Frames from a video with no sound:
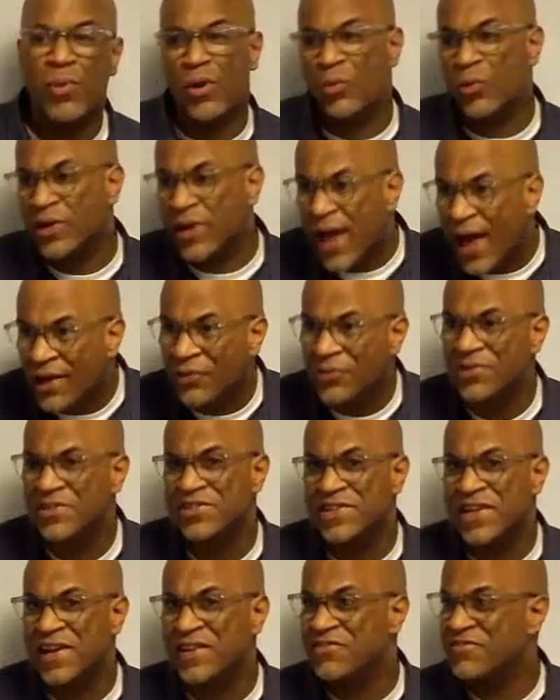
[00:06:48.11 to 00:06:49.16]
We're not going to
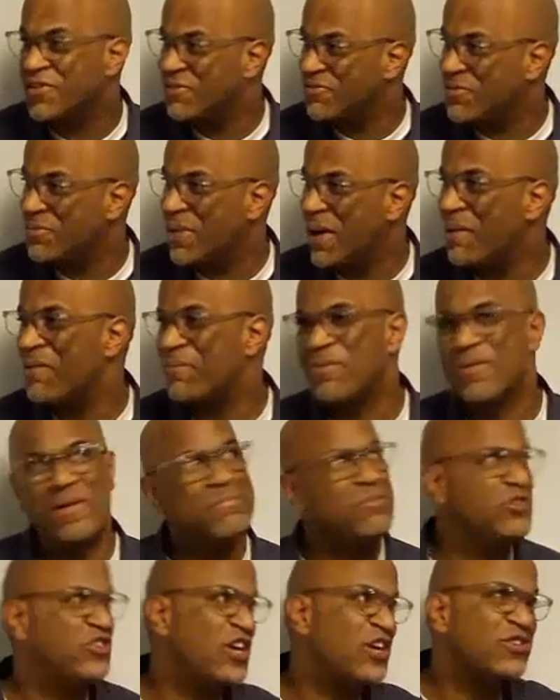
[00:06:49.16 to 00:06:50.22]
stand in front of a PowerPoint
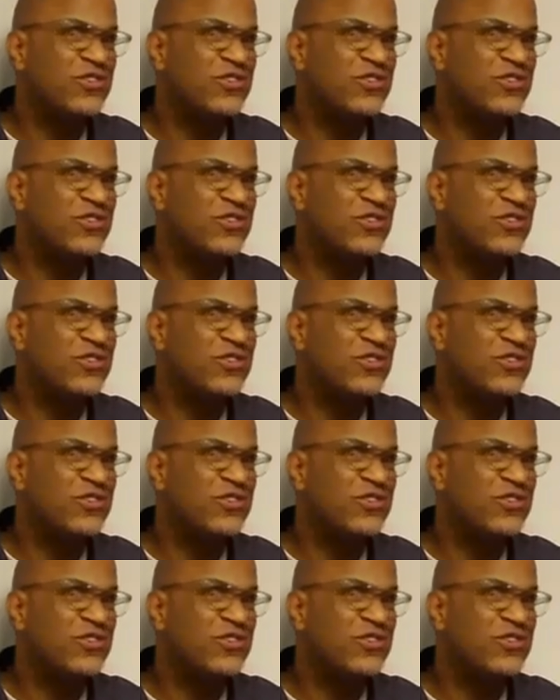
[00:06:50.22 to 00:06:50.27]
projector